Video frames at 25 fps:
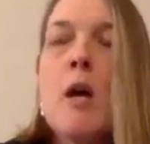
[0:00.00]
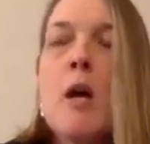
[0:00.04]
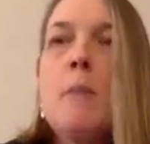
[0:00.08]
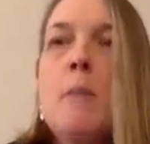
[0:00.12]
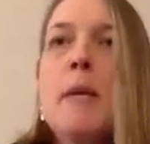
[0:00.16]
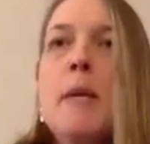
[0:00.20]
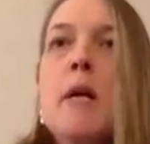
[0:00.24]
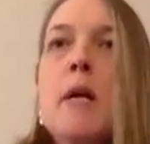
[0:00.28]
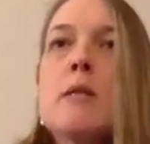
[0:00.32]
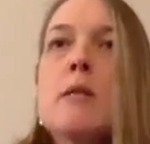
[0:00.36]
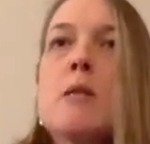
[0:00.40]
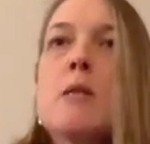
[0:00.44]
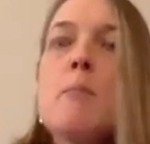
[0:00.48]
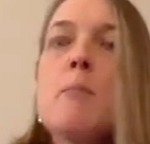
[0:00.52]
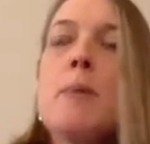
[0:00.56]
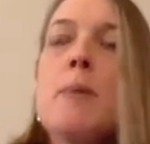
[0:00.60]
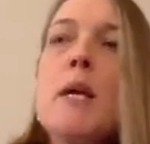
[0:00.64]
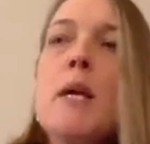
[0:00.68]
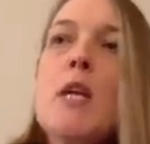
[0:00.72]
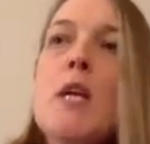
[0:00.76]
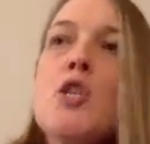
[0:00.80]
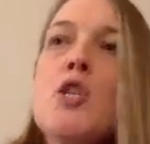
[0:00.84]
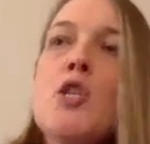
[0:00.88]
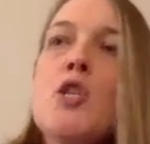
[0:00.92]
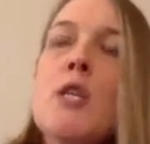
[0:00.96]
because the
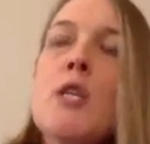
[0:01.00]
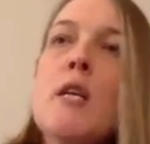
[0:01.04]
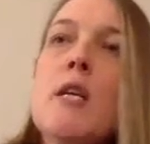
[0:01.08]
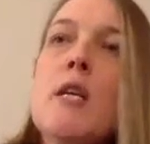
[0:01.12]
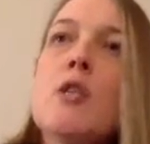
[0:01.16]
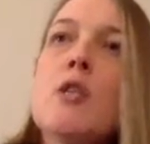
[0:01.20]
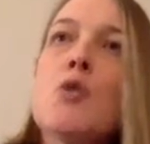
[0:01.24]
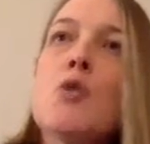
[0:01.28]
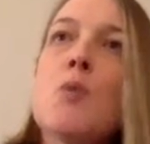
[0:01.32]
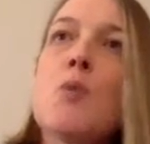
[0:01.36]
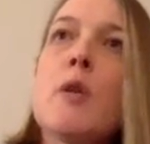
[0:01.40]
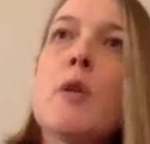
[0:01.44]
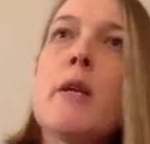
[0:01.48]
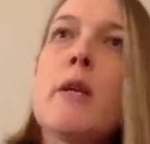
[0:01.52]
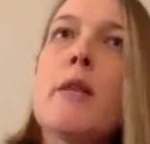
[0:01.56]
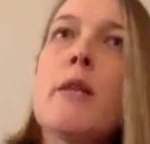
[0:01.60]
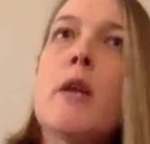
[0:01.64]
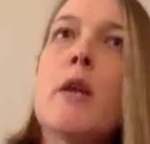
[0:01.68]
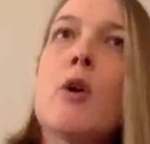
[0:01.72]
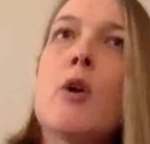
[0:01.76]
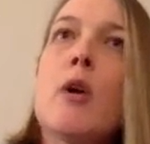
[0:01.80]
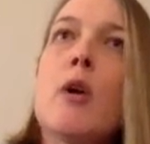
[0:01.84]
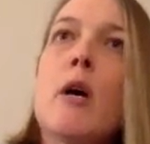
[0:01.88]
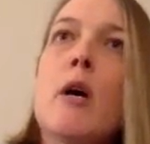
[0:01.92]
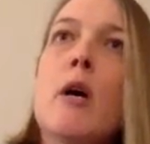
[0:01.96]
PhD is really
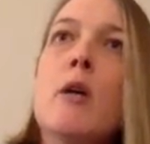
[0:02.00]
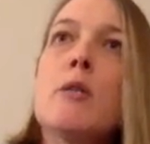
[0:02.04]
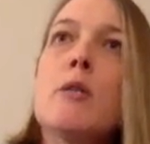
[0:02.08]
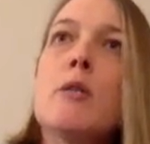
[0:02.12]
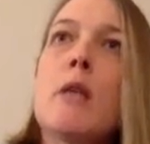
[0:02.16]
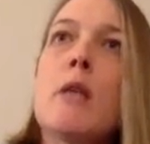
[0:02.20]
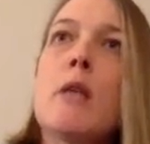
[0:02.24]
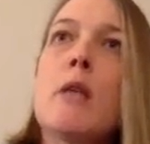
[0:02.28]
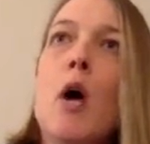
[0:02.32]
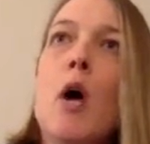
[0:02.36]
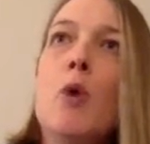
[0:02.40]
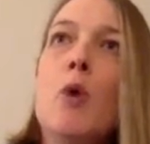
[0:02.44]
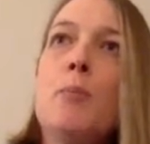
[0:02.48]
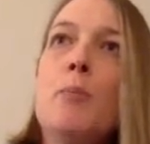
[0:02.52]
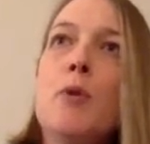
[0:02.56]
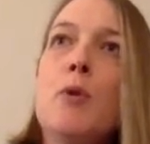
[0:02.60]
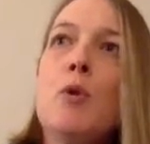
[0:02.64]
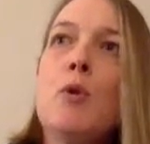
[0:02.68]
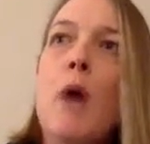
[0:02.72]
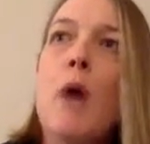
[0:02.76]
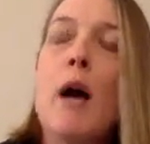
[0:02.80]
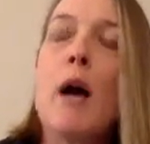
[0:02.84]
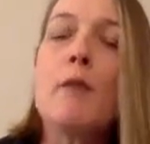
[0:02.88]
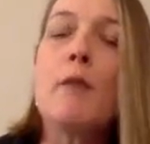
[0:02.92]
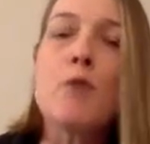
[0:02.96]
there to help
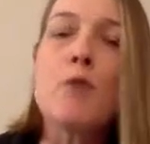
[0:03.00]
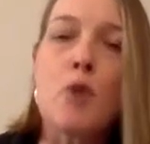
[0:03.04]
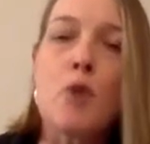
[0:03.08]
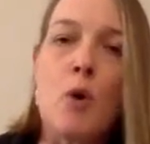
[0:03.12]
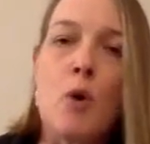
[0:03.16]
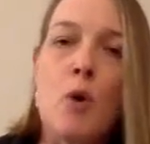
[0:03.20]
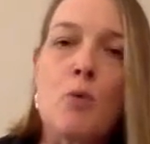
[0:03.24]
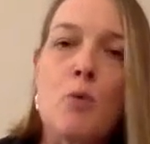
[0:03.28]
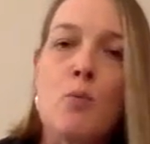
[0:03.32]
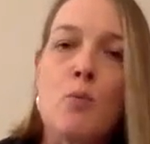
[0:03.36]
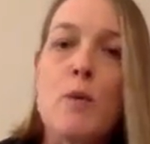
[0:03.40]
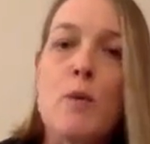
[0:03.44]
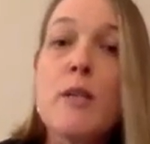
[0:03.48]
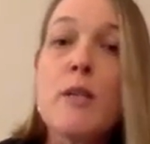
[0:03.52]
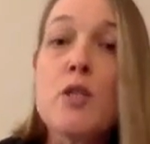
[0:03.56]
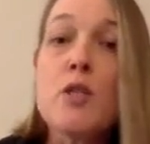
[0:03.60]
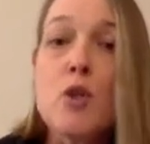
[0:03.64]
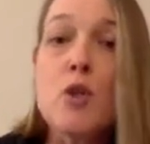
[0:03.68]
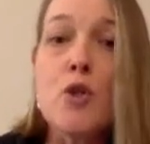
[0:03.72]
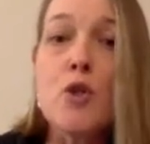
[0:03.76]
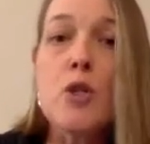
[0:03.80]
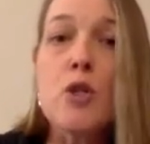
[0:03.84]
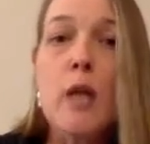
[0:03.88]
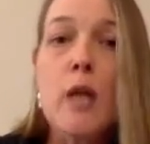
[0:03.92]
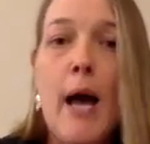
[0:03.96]
you have your own
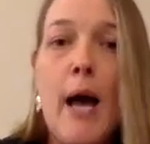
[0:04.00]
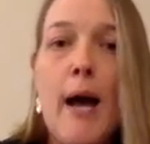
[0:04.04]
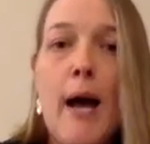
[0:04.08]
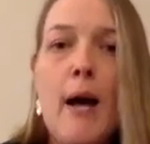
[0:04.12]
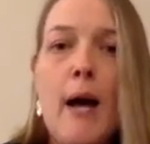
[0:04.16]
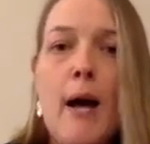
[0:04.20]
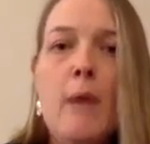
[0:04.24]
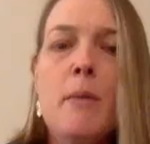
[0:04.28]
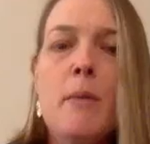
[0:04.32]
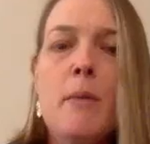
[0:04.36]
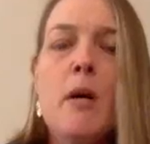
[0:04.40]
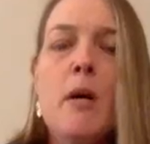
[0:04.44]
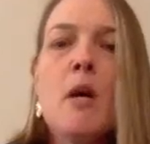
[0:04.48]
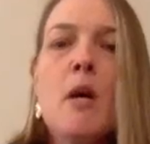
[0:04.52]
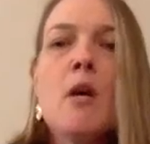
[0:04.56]
research lab,